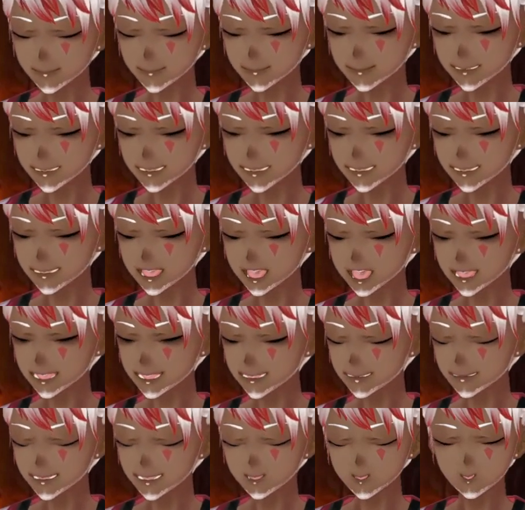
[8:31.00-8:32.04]

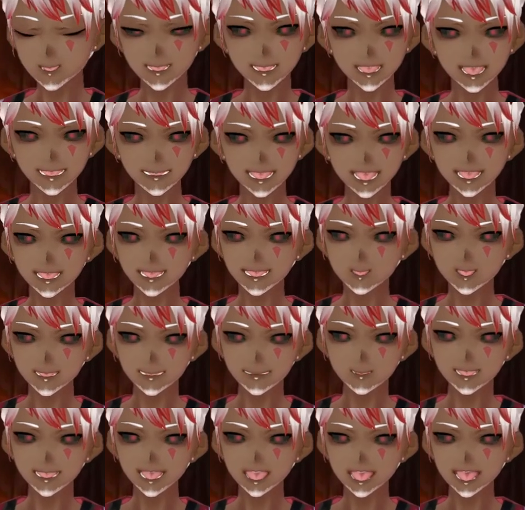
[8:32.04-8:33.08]
nonetheless, it, it was a it was
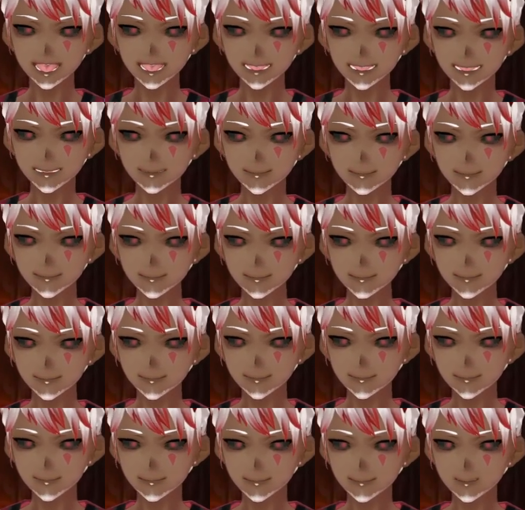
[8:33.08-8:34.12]
a thought.
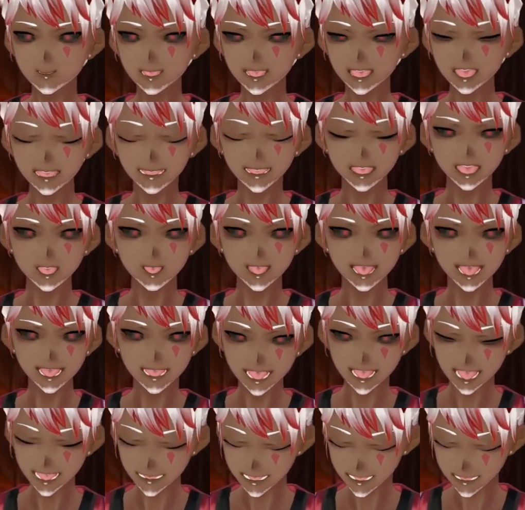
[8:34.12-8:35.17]
Don't know why
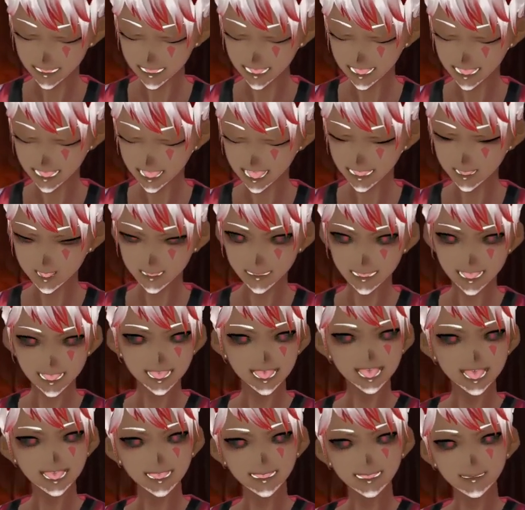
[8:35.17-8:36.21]
that was a thing, but it was a
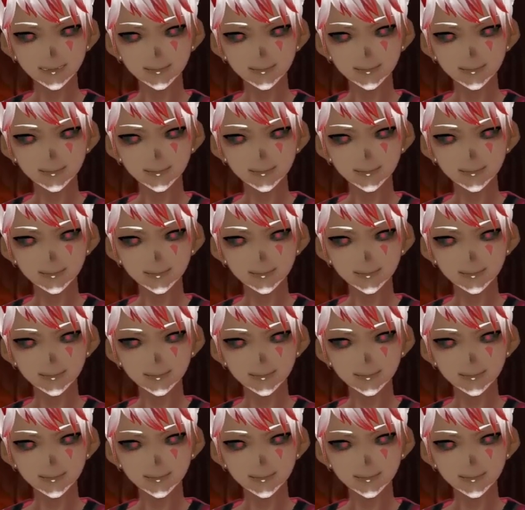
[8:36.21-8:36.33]
thought.